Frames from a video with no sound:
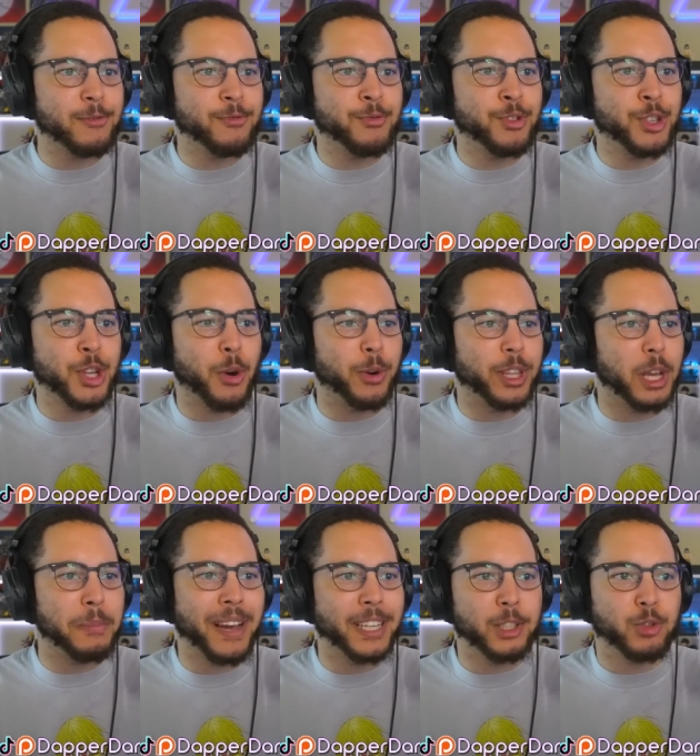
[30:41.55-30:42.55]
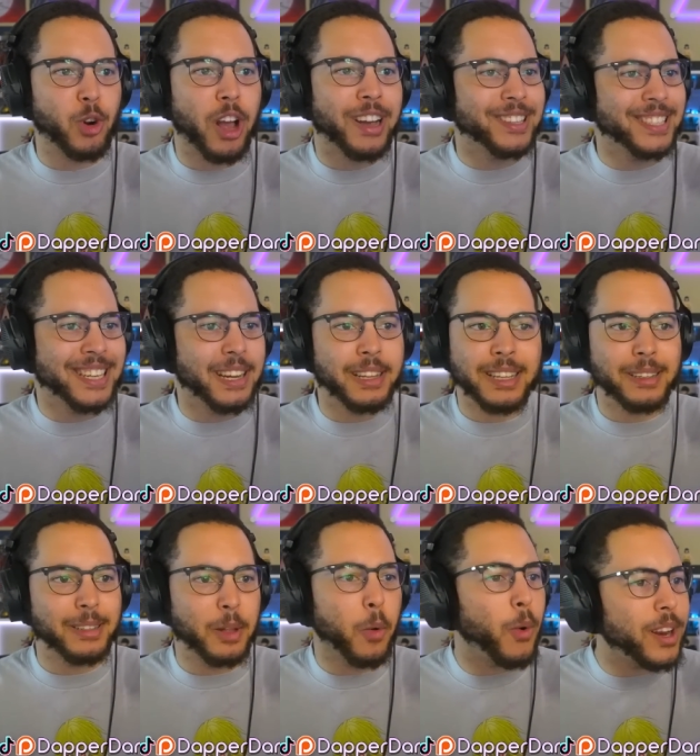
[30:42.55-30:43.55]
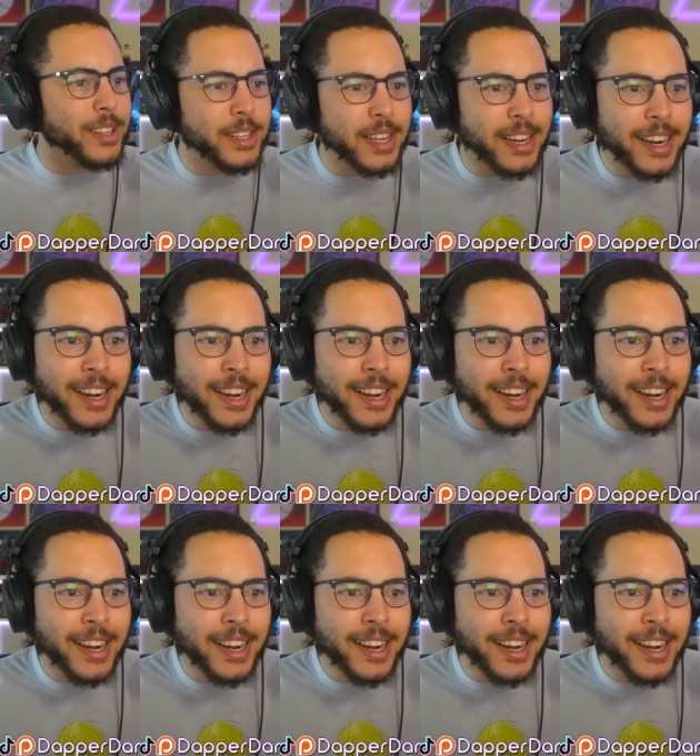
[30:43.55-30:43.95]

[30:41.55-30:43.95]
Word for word: sodium hydroxynol. What is it?